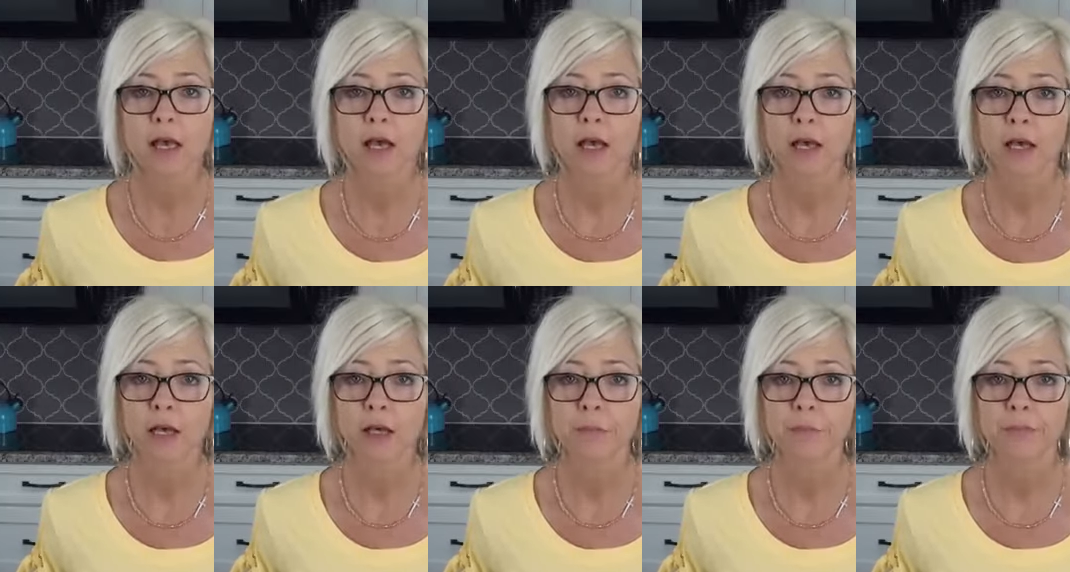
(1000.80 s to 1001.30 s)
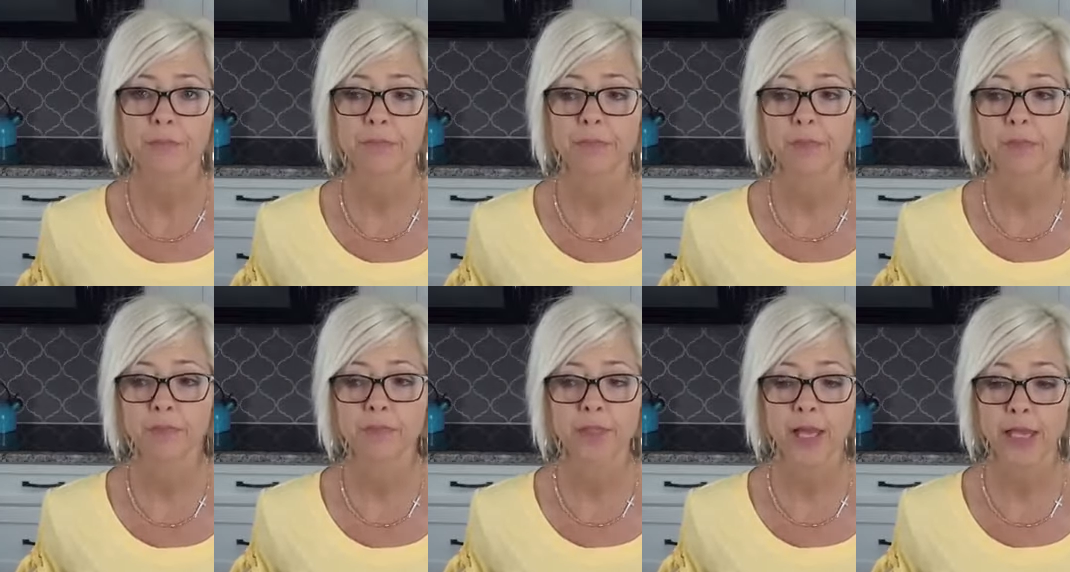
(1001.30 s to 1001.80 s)

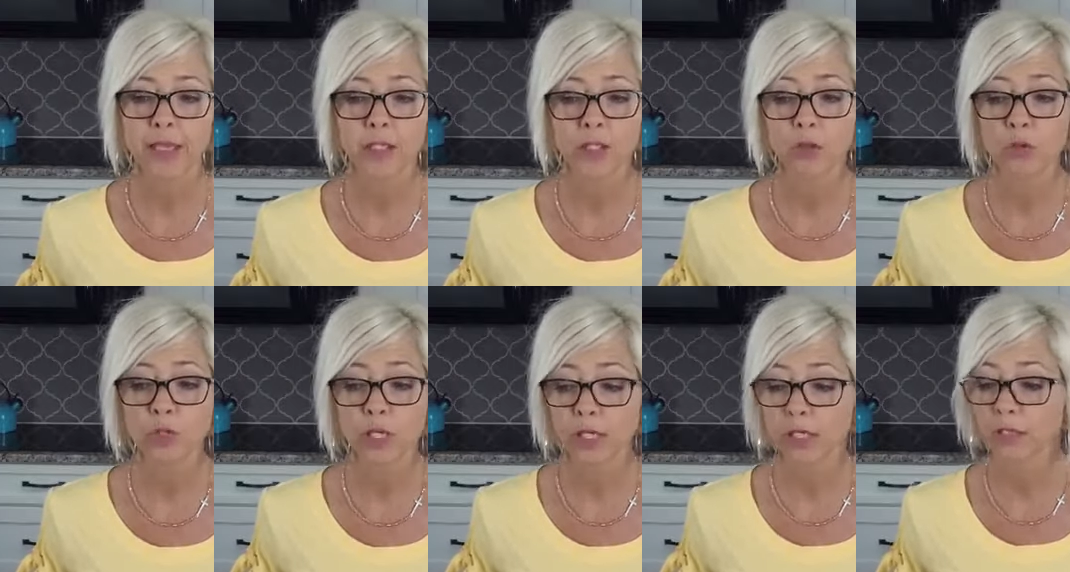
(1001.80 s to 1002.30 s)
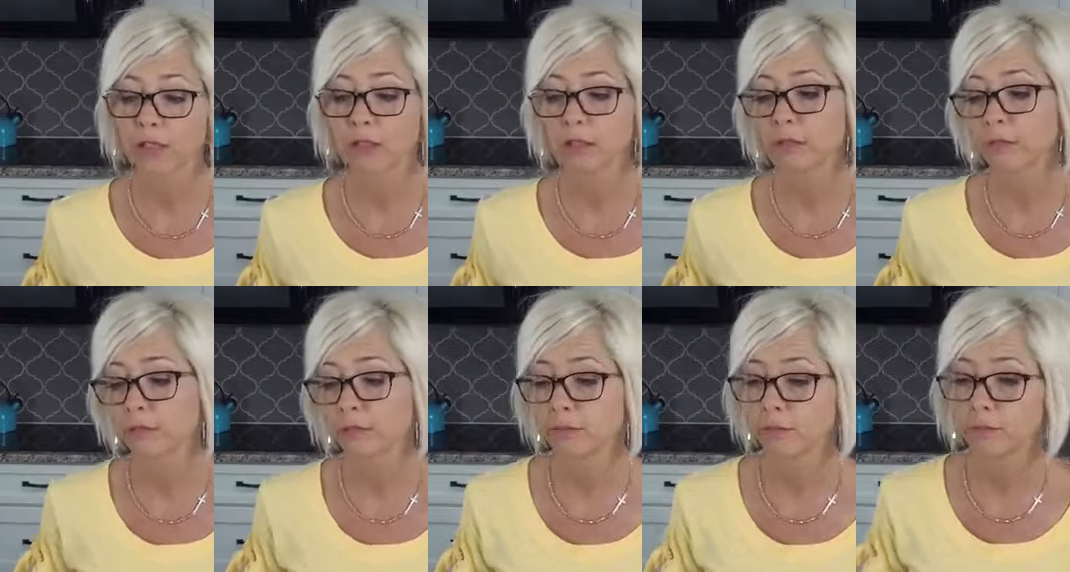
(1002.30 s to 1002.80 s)
that you
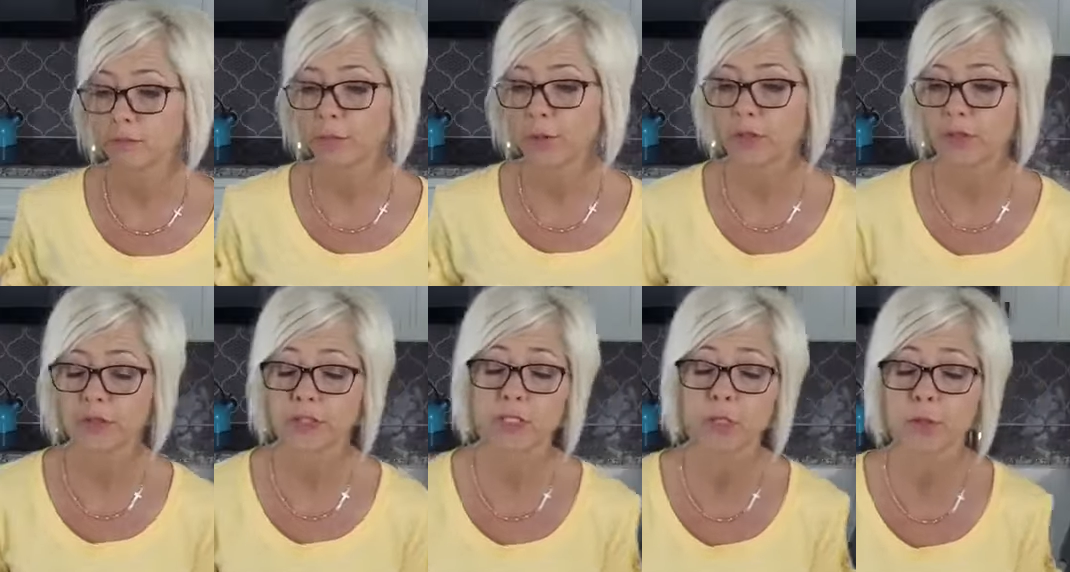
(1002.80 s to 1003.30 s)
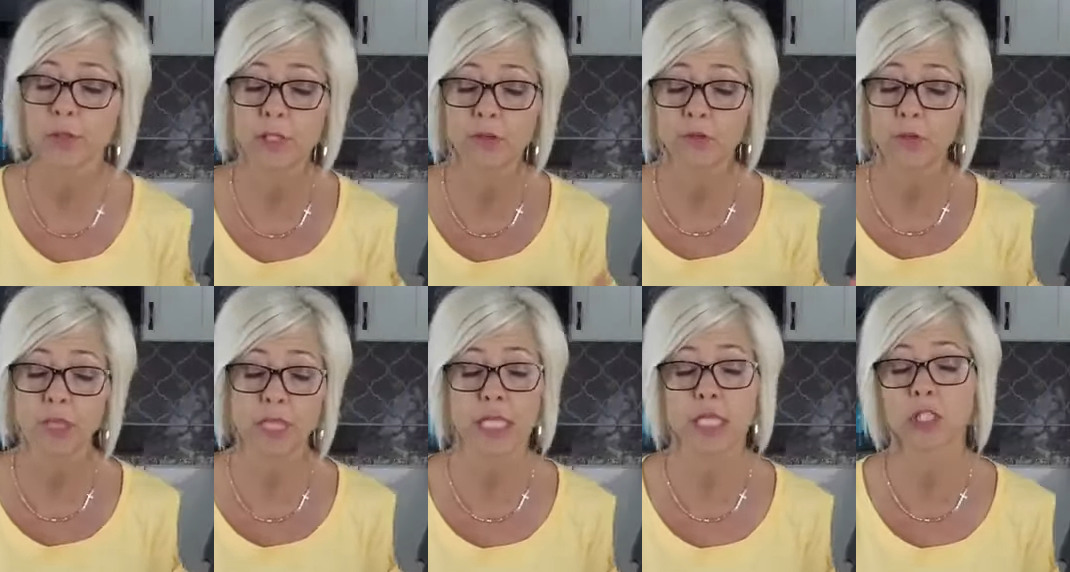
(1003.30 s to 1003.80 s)
can put, so many
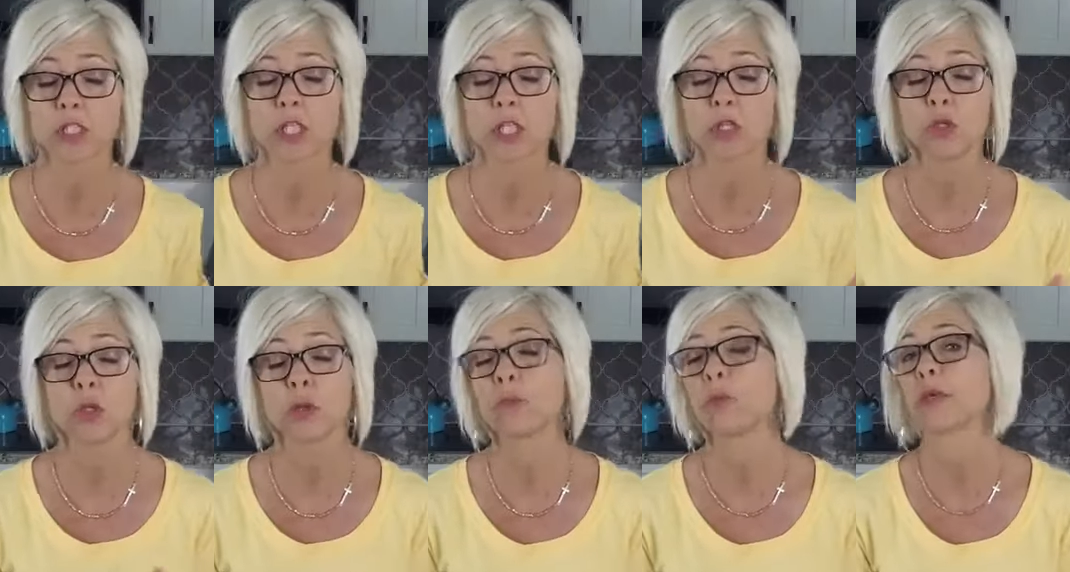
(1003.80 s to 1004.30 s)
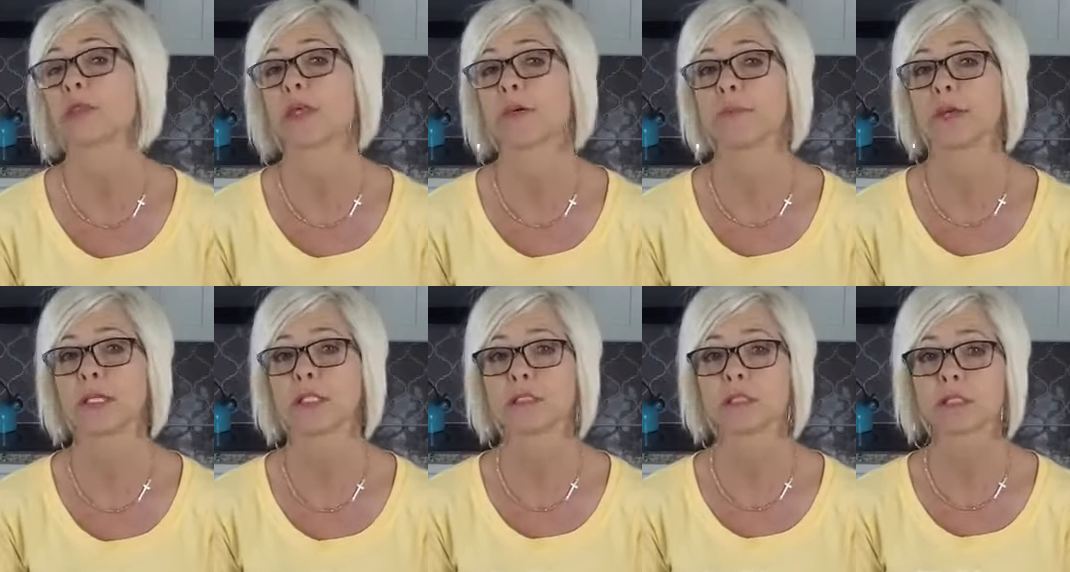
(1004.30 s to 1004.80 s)
different things that you could put
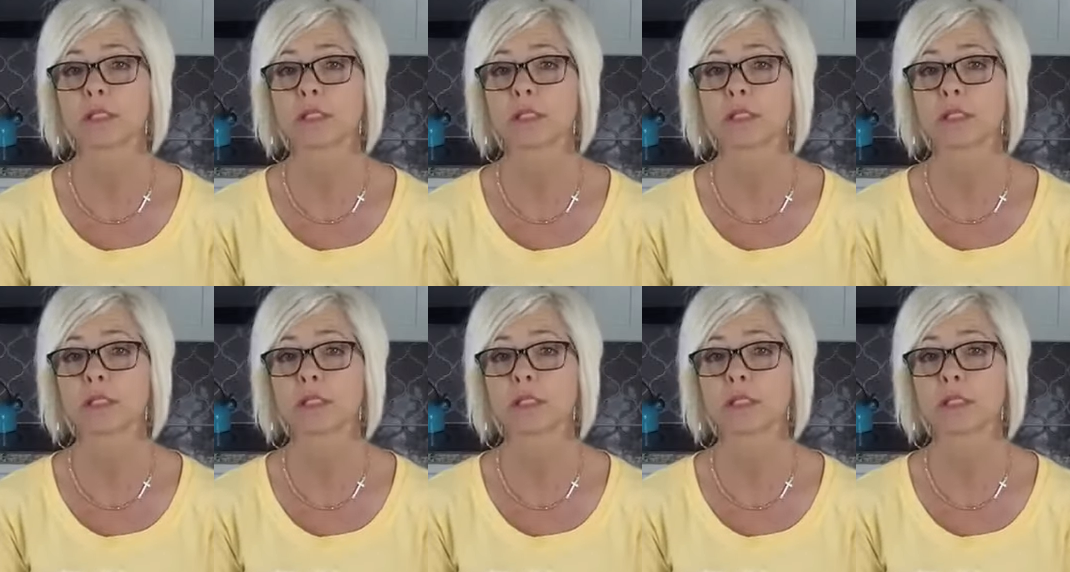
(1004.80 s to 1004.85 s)
them in.